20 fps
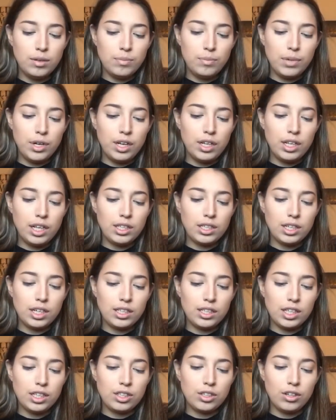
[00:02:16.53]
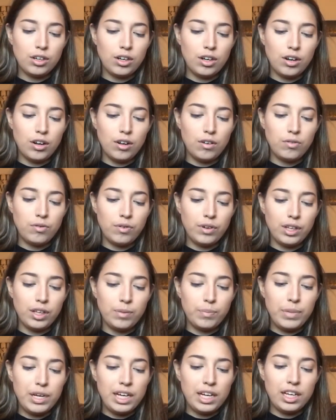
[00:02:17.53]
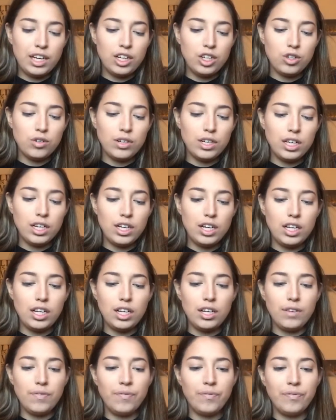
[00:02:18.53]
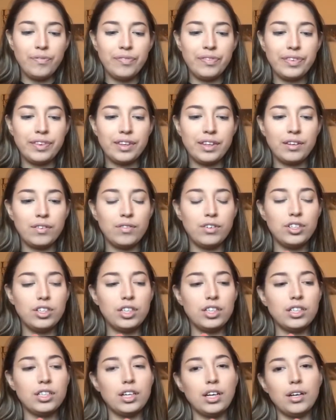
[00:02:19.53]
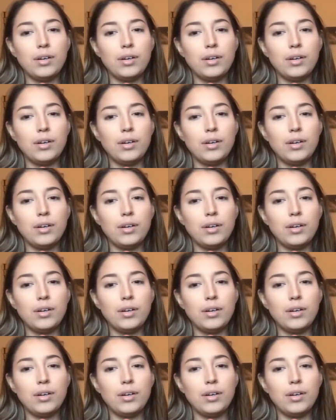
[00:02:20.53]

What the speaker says: but that's because I started off with Pinkity Drinkity, which is